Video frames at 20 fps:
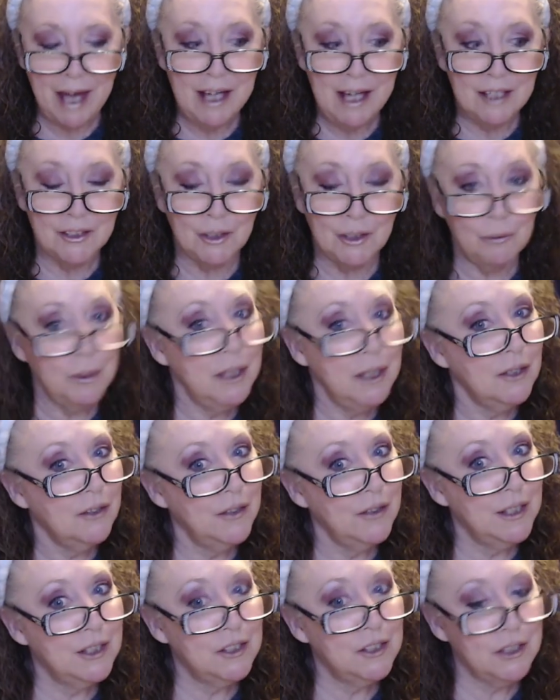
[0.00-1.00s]
So we are
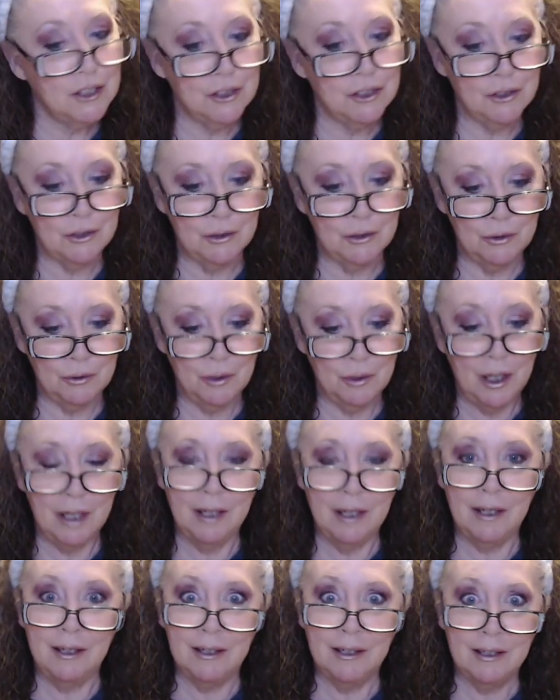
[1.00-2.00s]
going to
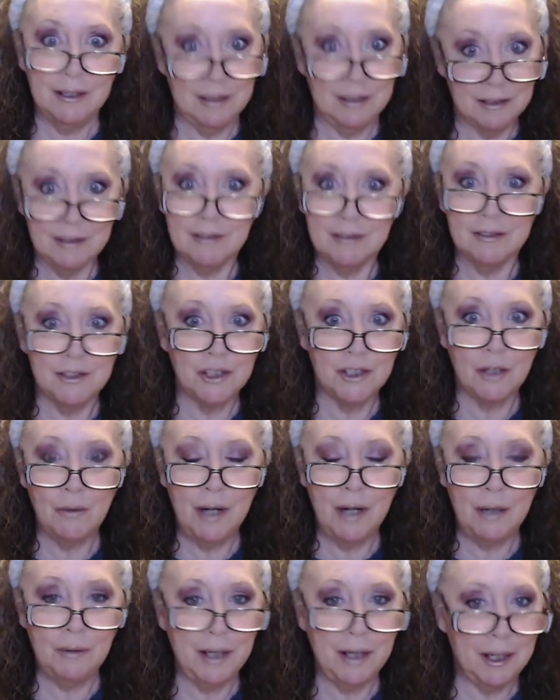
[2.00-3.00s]
show
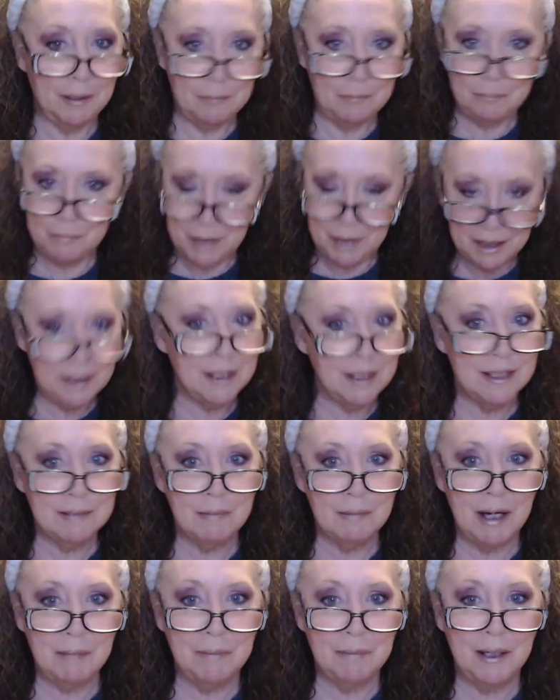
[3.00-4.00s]
how I pin this
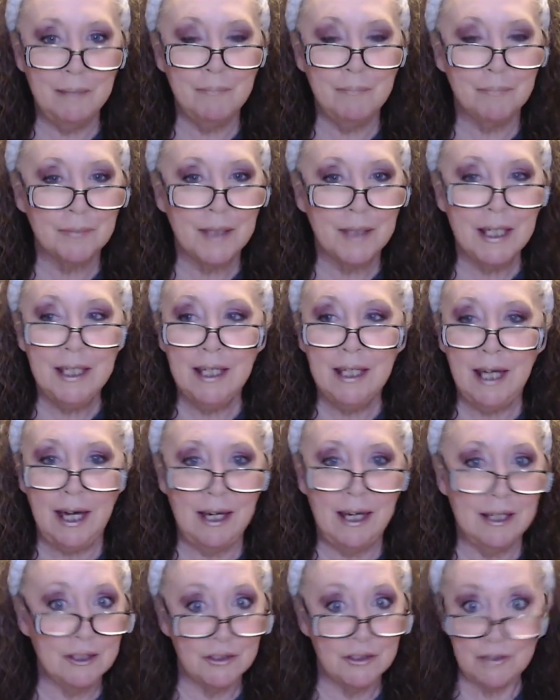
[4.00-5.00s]
mop up
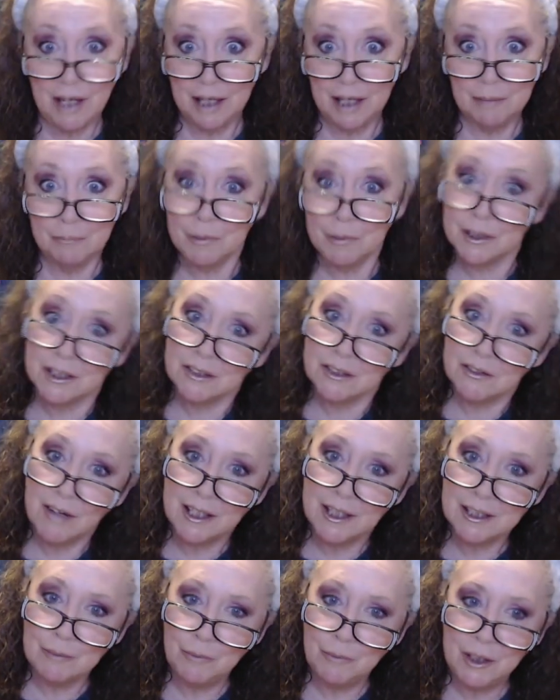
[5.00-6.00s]
and try put try
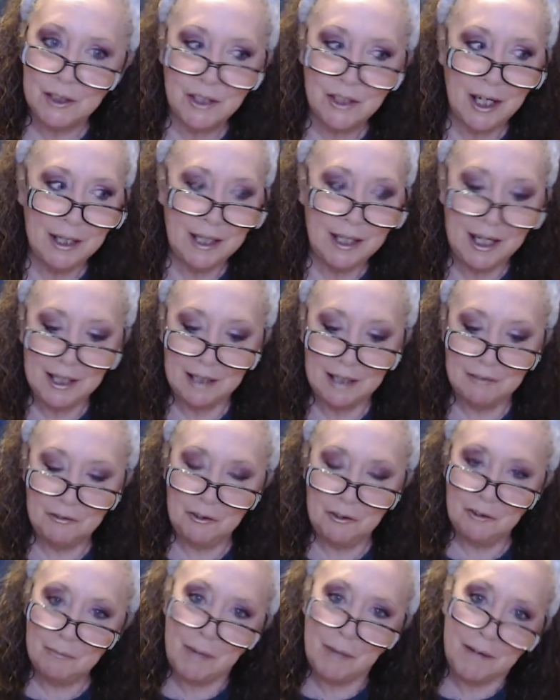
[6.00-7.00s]
some wigs on. I've got a
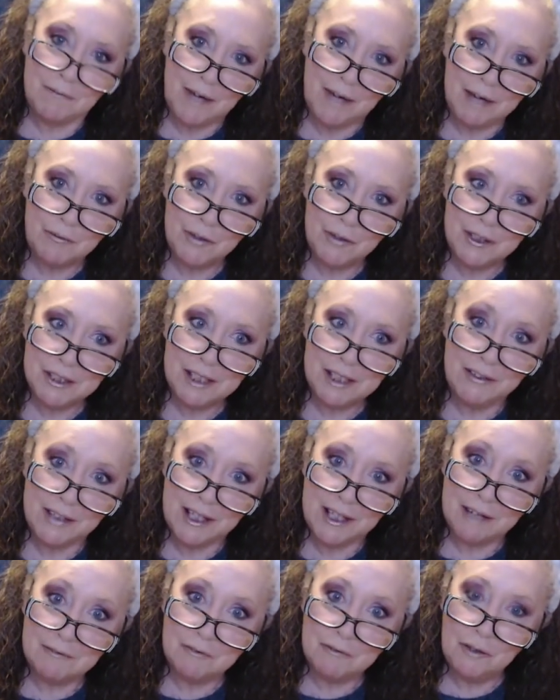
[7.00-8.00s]
few of my favorites here. I
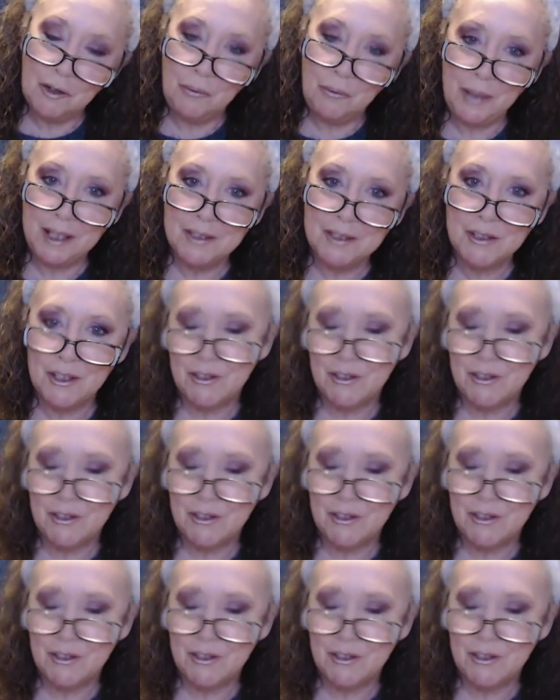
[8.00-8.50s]
got four wigs to